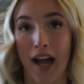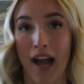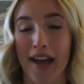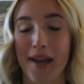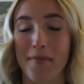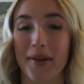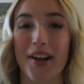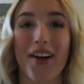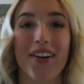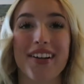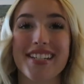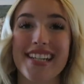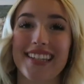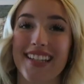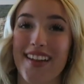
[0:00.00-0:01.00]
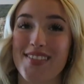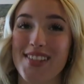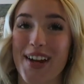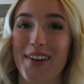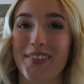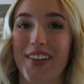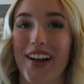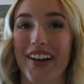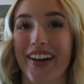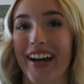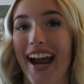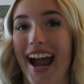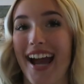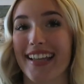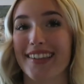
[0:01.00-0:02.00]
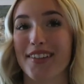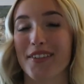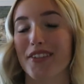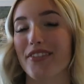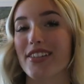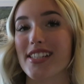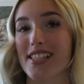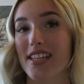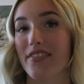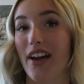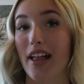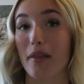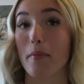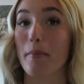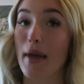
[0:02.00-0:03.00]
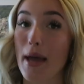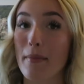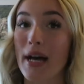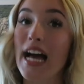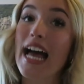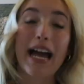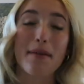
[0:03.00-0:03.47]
I am a college and lifestyle blogger at the University of Alabama.